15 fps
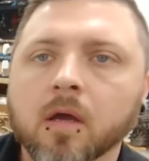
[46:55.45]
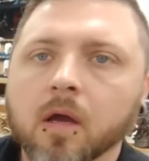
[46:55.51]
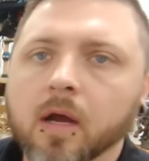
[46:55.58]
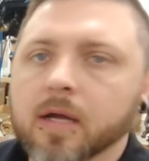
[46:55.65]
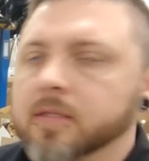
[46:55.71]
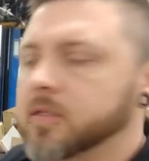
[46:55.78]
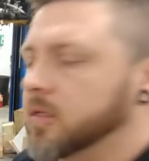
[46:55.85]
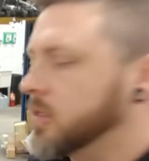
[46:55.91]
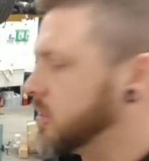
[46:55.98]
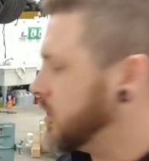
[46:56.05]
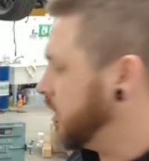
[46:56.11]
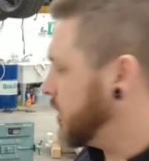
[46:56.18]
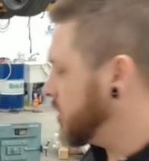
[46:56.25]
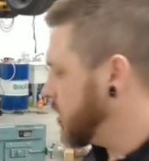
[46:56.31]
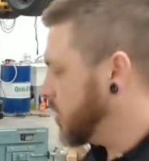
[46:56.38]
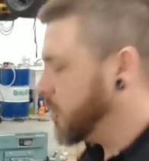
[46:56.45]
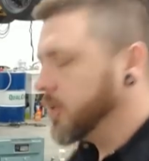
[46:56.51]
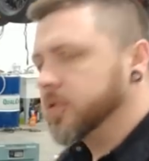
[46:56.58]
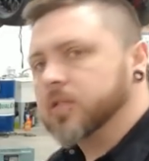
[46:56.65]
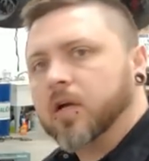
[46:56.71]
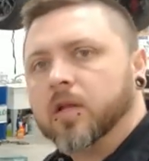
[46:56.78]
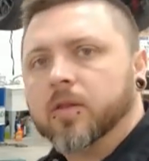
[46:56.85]
Alright, so this thing's
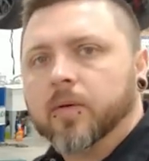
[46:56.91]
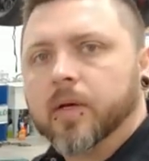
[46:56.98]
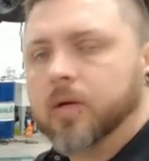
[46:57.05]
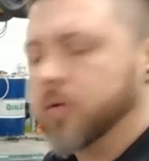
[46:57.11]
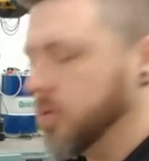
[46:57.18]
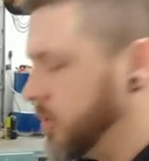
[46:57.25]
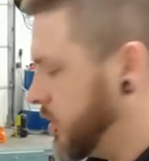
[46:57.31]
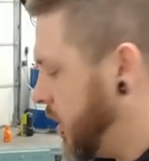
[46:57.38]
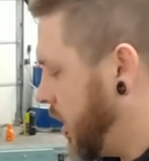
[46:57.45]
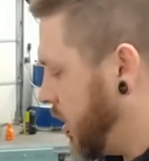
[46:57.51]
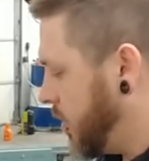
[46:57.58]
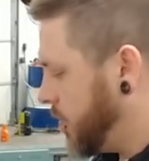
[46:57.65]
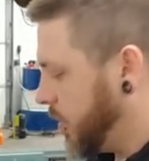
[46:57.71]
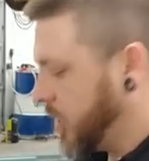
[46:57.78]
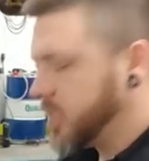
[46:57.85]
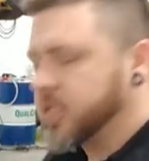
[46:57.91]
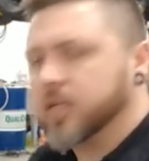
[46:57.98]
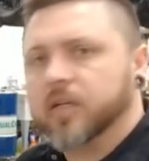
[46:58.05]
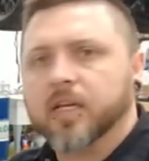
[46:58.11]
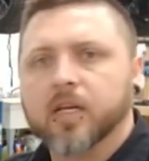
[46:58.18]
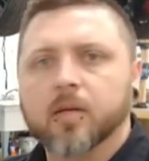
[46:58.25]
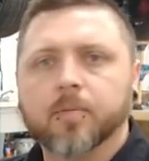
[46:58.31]
almost all the way cooled down, but I
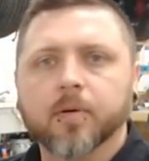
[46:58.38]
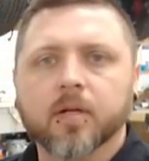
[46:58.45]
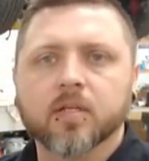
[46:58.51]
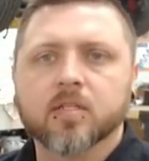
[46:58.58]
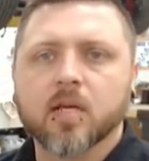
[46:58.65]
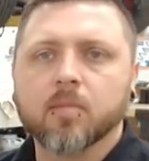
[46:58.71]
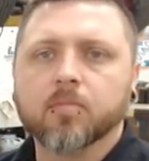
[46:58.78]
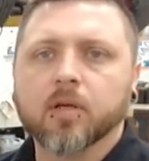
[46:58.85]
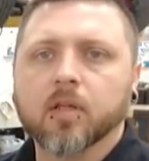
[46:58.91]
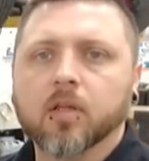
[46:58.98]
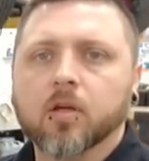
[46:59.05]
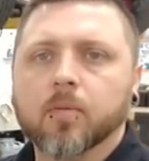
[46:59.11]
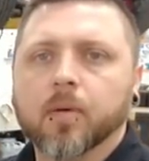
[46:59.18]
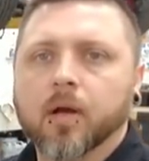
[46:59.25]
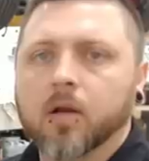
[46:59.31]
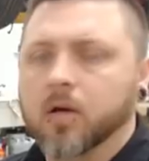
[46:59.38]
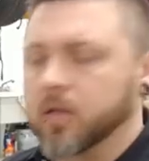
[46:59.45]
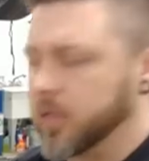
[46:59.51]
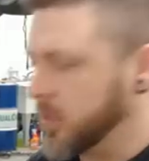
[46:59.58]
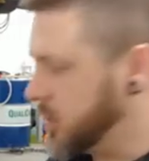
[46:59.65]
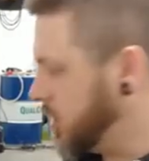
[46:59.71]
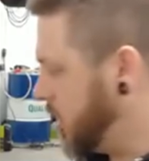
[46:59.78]
still need to put assembly lube on all
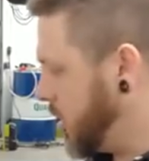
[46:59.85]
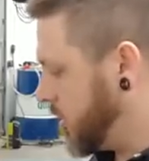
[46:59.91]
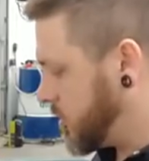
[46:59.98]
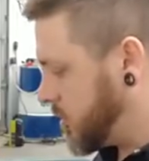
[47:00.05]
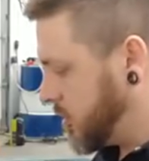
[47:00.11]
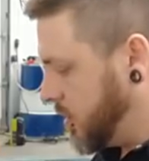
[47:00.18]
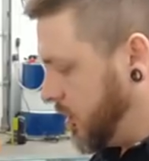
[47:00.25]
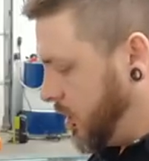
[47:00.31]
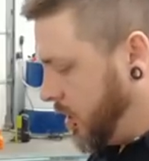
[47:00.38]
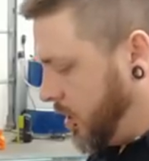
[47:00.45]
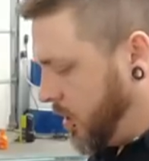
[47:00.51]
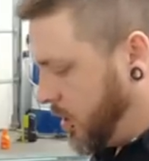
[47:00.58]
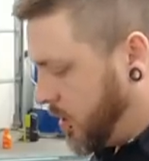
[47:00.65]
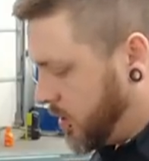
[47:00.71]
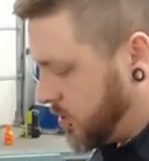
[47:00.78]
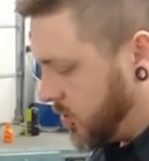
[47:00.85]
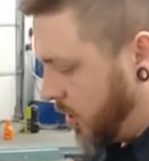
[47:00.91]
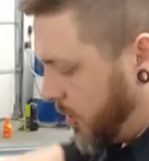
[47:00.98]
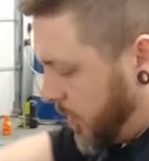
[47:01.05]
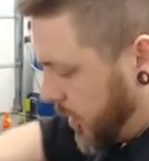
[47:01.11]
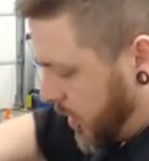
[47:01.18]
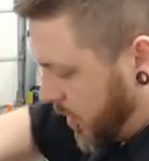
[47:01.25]
these nuts. So
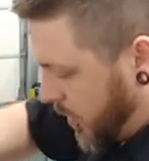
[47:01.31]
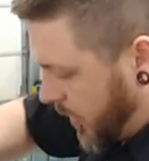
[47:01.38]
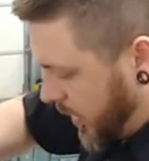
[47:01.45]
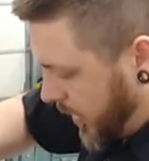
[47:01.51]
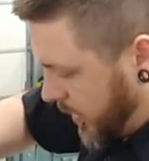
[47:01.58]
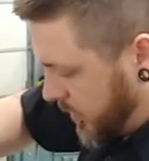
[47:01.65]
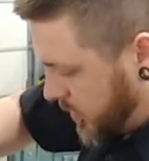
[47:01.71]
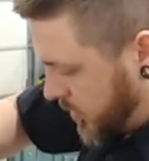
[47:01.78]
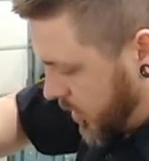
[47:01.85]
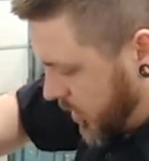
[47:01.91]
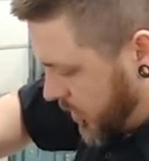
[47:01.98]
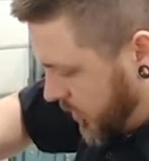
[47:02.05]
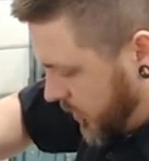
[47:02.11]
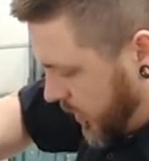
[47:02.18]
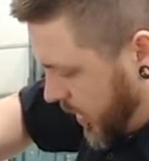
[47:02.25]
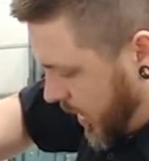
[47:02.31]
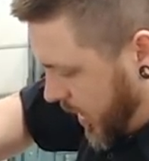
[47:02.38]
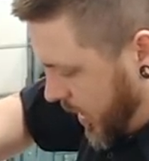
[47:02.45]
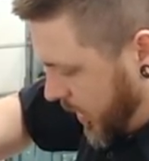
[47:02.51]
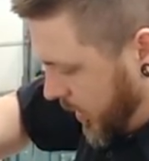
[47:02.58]
I'm going to go ahead and start doing that.